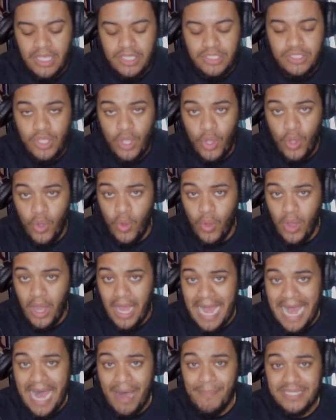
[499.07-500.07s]
So,
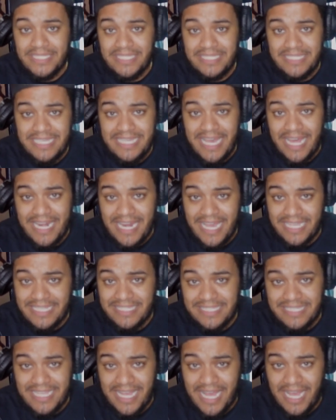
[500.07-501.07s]
I'ma see ya
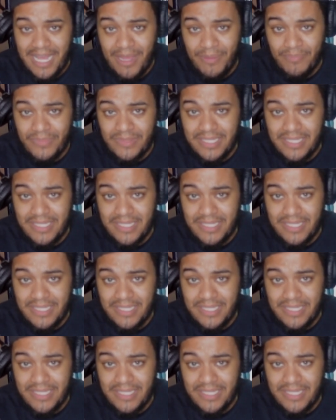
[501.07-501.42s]
next time.